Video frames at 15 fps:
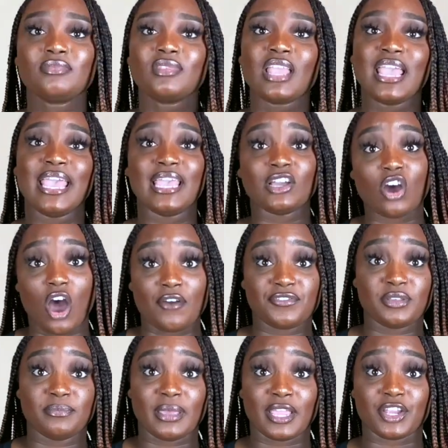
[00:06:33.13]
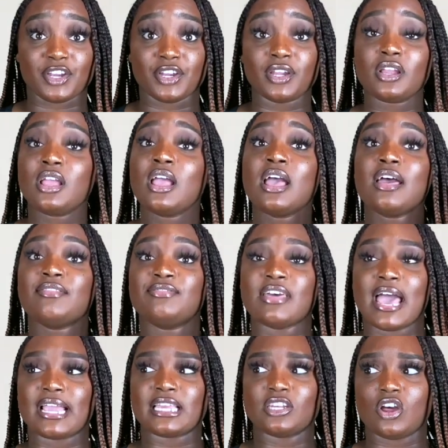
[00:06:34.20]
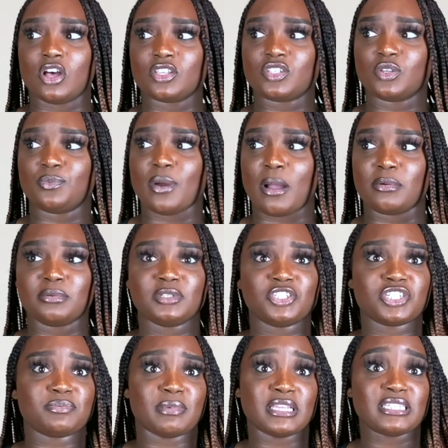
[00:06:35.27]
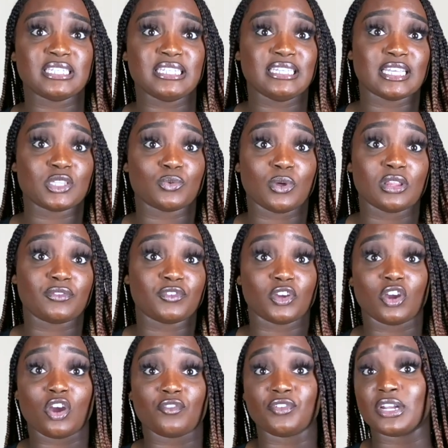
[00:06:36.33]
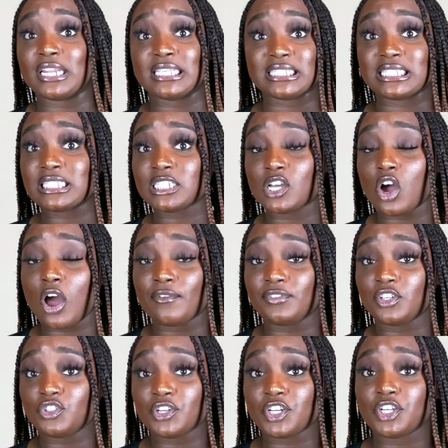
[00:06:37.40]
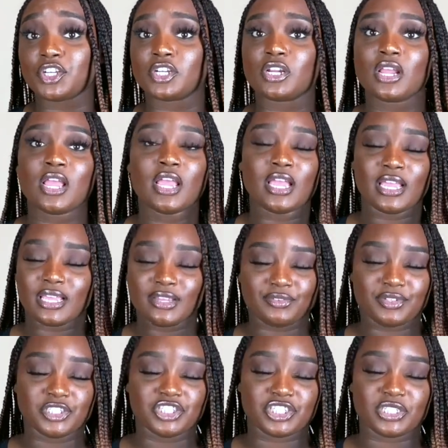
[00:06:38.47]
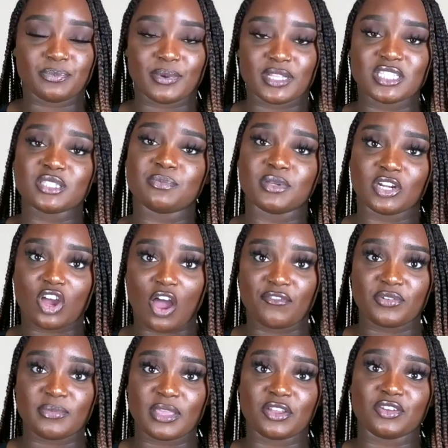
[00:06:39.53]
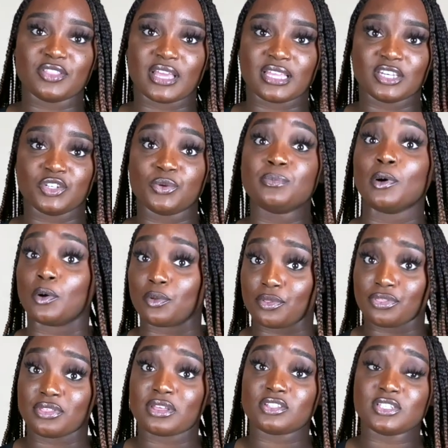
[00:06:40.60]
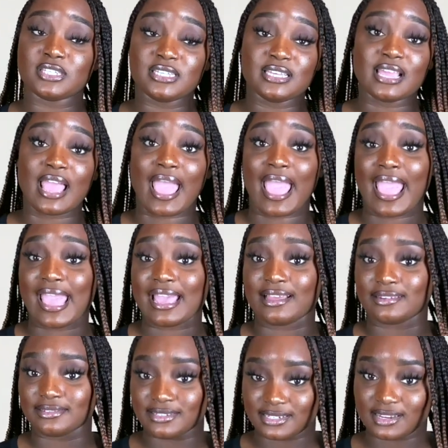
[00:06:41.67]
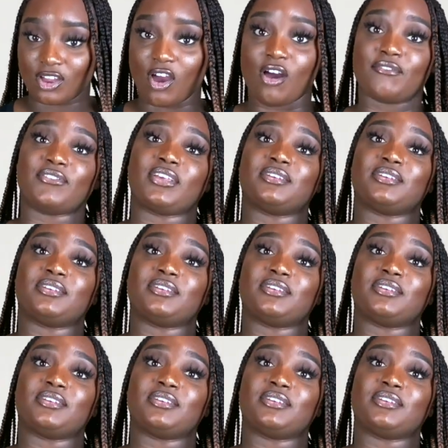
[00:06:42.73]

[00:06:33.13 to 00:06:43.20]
A coffee maker. That can also probably just make tea as well if your girlfriend isn't a coffee drinker. It really just depends. But a coffee maker that can do both tea and coffee.